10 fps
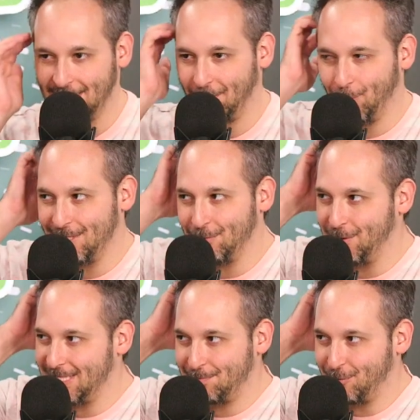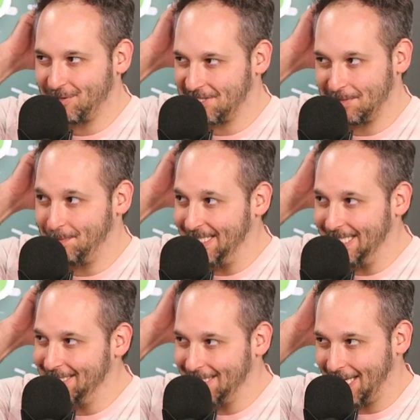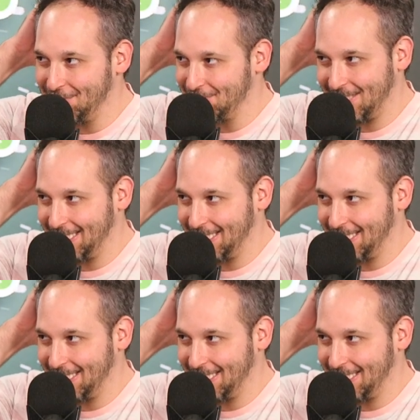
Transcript: think Westbrook's speed and just